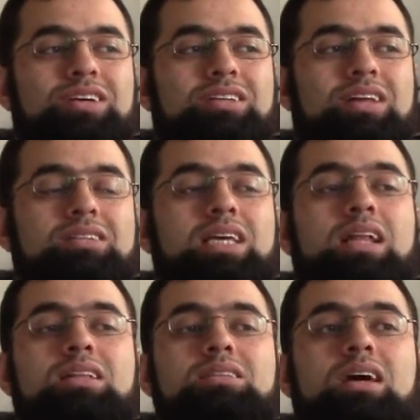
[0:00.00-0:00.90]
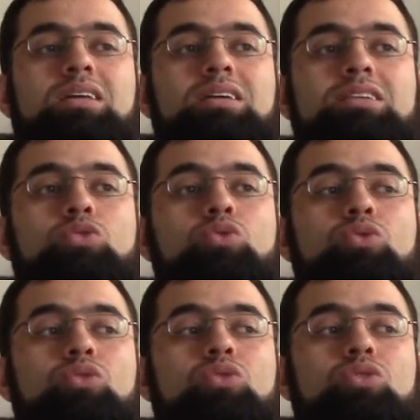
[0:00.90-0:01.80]
Not
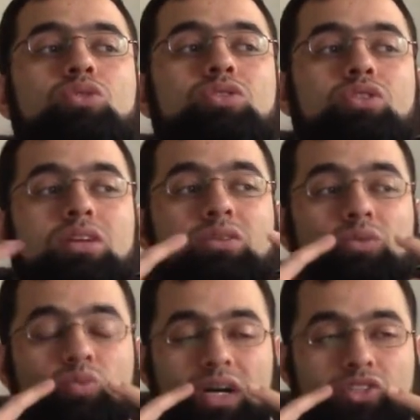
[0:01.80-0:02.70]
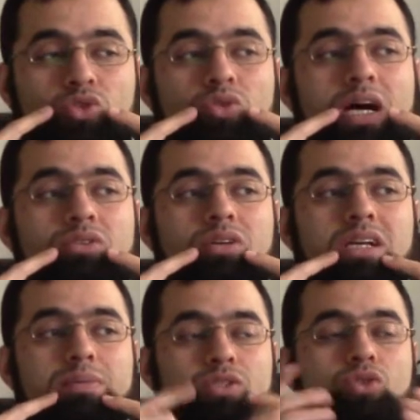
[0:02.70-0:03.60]
yaltaqitu. Once you round your
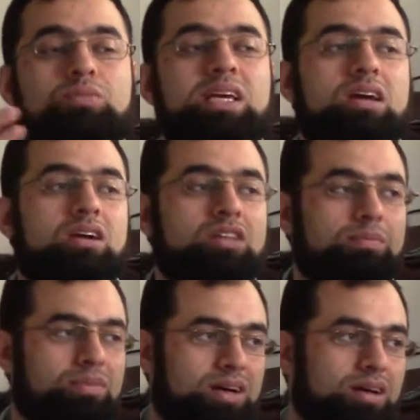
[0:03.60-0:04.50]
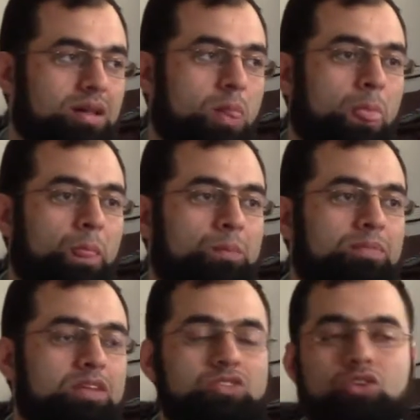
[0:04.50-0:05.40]
lips, you're making a dhamma.
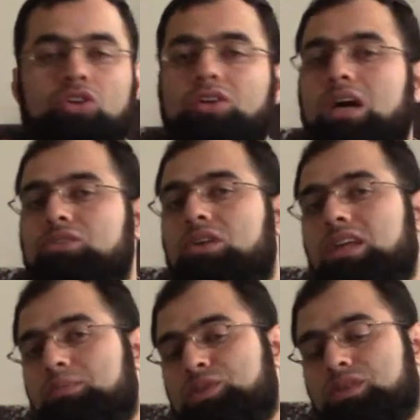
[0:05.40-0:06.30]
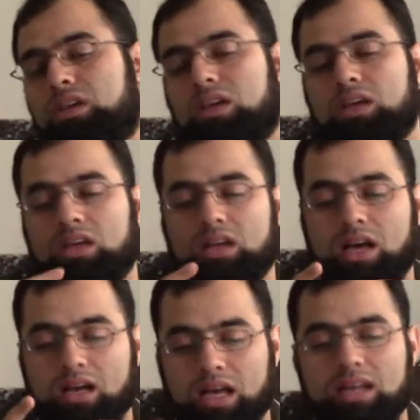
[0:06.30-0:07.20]
So don't round your lips
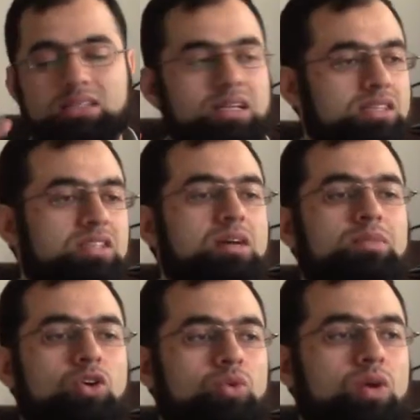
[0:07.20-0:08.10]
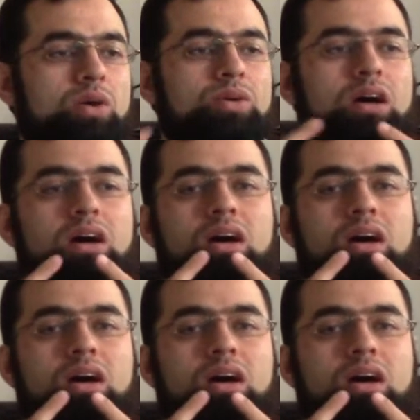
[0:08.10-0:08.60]
unless there's a dhamma or waw.